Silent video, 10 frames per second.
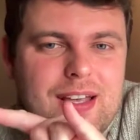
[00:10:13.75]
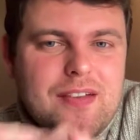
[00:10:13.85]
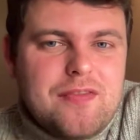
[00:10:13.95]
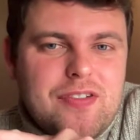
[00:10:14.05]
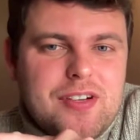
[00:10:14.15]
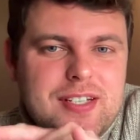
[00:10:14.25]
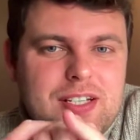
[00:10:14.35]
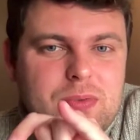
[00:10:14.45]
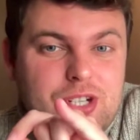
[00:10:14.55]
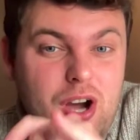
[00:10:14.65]
inferences
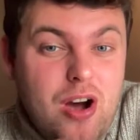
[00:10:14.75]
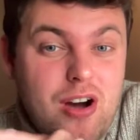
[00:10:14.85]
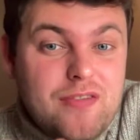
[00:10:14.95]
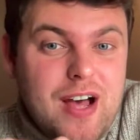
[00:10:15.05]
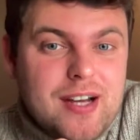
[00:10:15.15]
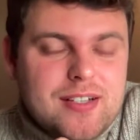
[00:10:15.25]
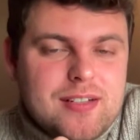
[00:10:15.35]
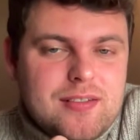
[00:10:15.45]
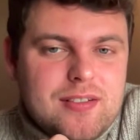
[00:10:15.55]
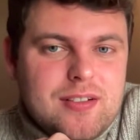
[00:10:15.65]
which are valid
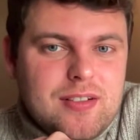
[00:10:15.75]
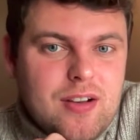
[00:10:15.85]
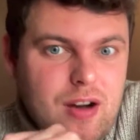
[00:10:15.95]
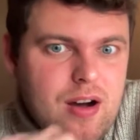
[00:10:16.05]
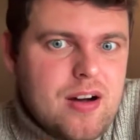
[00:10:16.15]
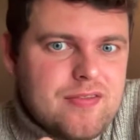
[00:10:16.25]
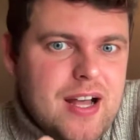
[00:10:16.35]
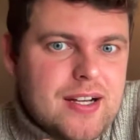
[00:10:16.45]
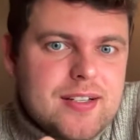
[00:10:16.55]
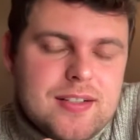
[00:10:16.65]
are
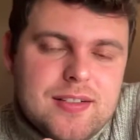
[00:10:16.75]
valid.